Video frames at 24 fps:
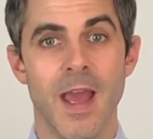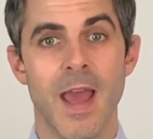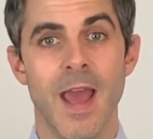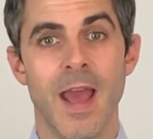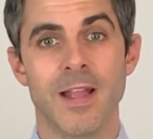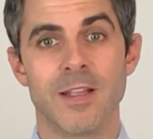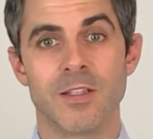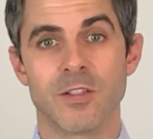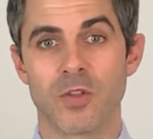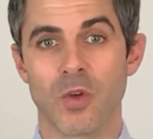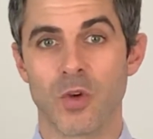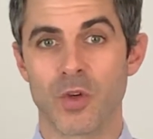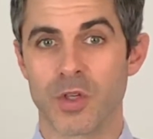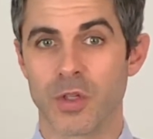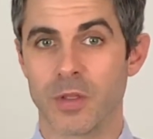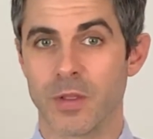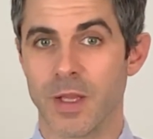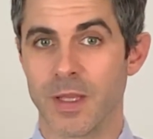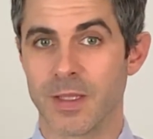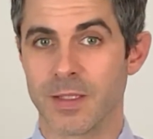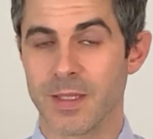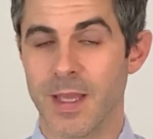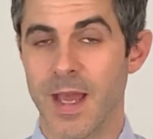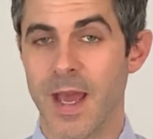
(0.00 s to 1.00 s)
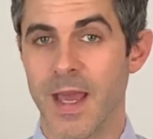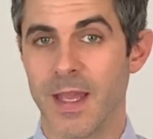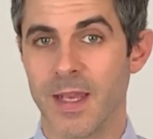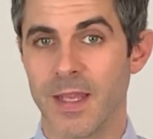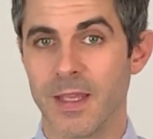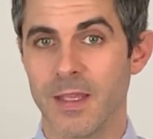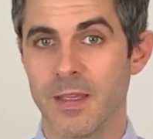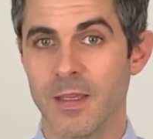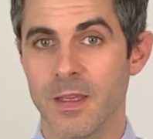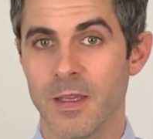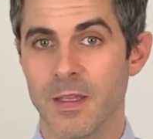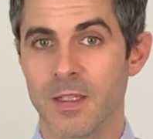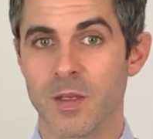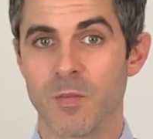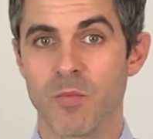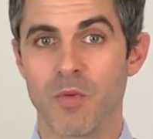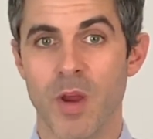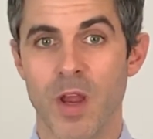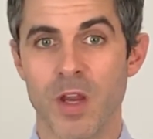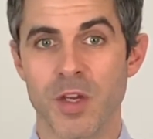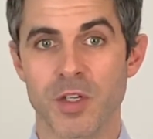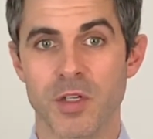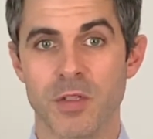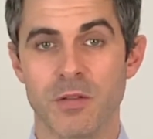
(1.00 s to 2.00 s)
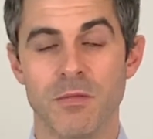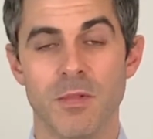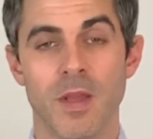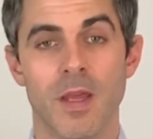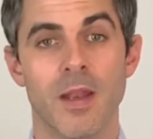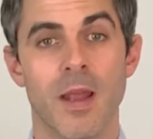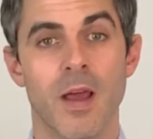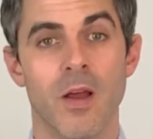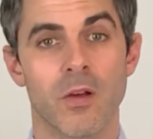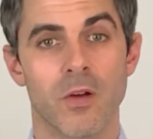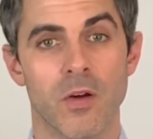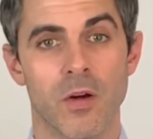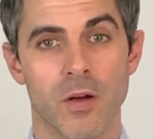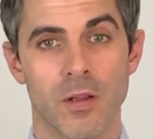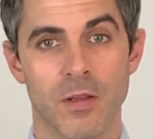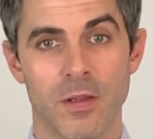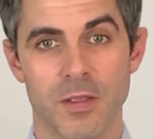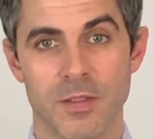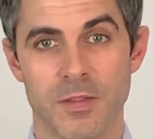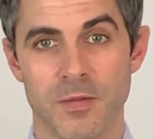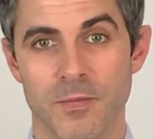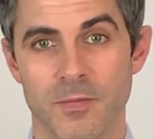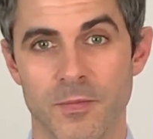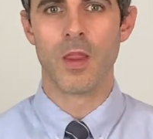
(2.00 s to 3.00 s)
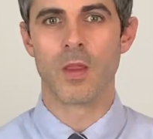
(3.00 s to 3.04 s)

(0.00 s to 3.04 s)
and social anxiety, depression, and alcoholism.